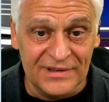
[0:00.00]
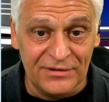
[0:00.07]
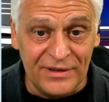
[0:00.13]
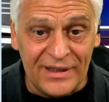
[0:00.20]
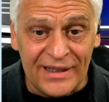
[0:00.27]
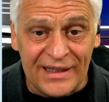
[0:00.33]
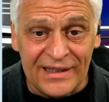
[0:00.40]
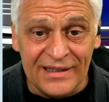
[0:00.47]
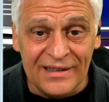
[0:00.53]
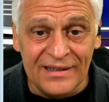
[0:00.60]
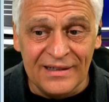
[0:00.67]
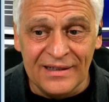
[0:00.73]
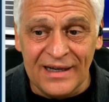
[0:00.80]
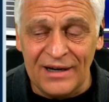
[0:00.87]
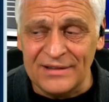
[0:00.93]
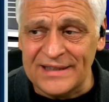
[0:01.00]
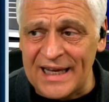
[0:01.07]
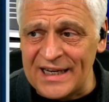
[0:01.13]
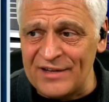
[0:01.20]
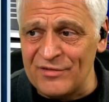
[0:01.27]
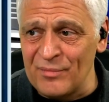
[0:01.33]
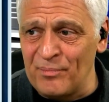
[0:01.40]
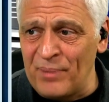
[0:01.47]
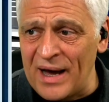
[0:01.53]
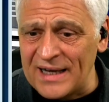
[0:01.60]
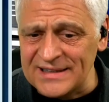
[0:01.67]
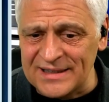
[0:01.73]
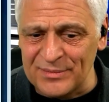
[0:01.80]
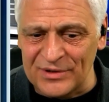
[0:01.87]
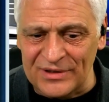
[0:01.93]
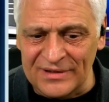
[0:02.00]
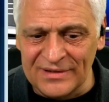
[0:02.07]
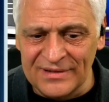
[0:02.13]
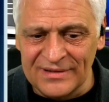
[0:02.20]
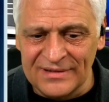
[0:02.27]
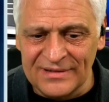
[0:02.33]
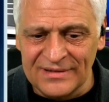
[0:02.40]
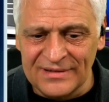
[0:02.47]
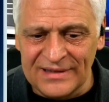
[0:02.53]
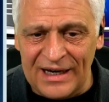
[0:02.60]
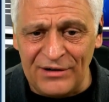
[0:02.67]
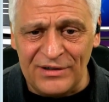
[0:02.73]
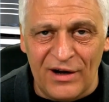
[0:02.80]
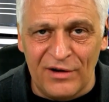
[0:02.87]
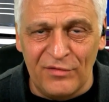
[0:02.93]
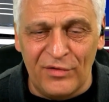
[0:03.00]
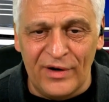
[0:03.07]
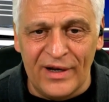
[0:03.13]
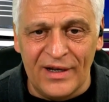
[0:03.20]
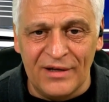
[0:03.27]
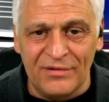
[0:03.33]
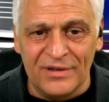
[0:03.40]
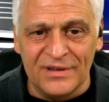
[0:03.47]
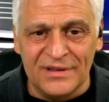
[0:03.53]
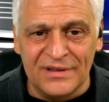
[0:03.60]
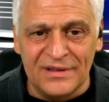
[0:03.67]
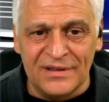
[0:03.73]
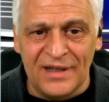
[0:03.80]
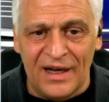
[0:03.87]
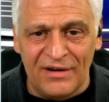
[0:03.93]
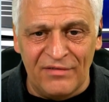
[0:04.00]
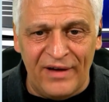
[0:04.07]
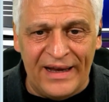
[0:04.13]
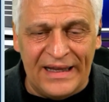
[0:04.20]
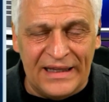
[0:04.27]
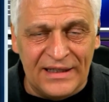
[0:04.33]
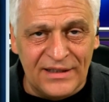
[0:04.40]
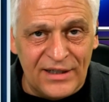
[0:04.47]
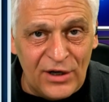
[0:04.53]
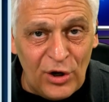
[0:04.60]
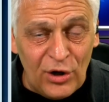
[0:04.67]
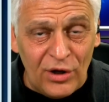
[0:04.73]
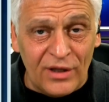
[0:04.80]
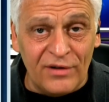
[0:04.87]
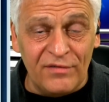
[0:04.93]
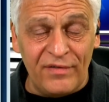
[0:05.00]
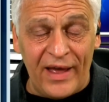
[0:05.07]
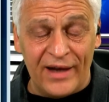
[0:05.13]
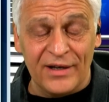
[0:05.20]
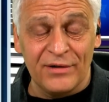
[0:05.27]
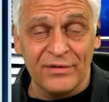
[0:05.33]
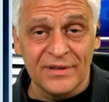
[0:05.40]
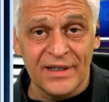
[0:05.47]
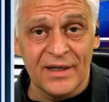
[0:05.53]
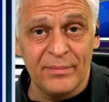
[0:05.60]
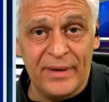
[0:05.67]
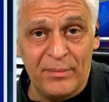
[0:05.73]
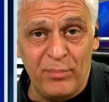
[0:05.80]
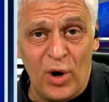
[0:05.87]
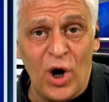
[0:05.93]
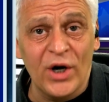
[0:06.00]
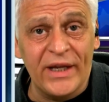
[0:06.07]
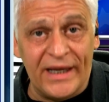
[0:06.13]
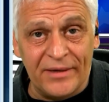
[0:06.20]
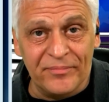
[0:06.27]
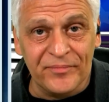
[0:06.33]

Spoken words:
Really? How is that even possible? How could the convoy, and it was not violent at all. In fact, it was like a big party.